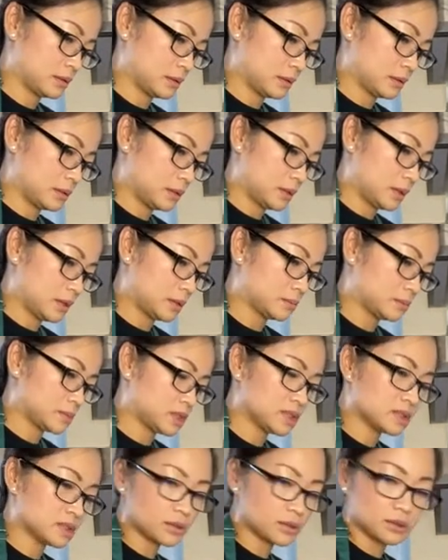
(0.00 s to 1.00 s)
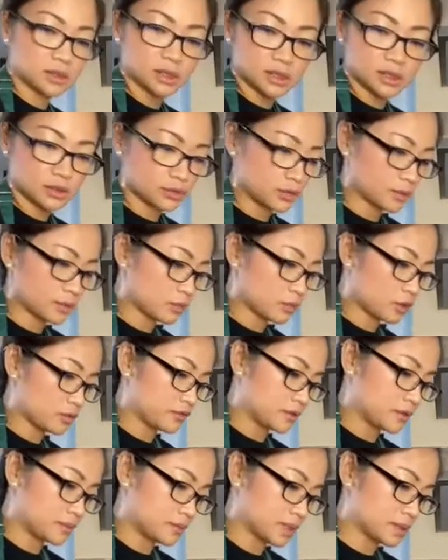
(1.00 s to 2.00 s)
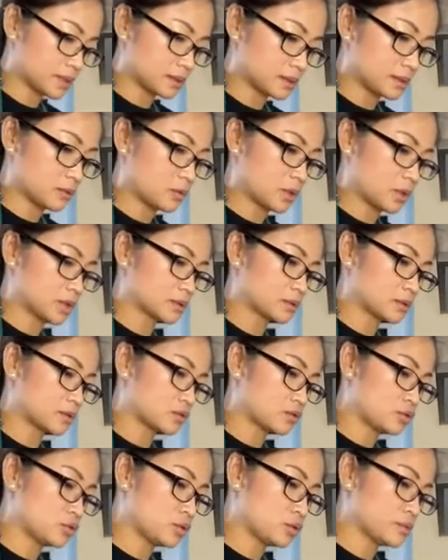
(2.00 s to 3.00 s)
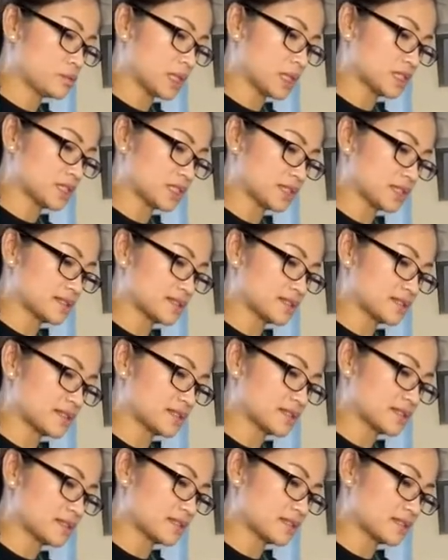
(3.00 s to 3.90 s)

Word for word: I'm just gonna trim off a bit the one, too much excess